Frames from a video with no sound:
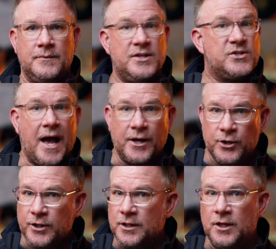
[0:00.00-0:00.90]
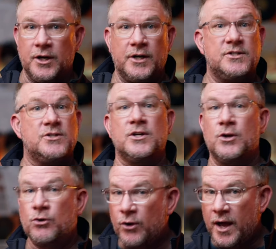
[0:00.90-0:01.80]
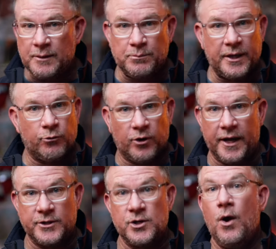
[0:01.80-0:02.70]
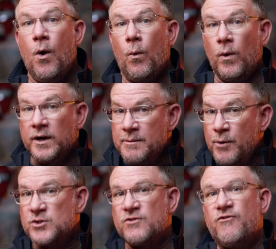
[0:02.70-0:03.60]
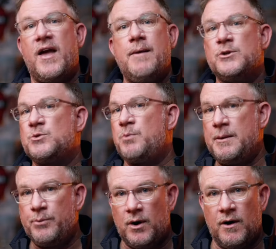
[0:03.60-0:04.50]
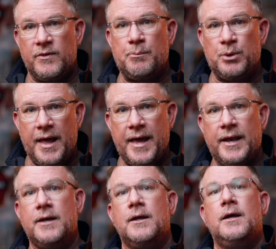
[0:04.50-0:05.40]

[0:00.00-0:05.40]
He's got good looks, is incredibly rich, one of the most famous people on the planet,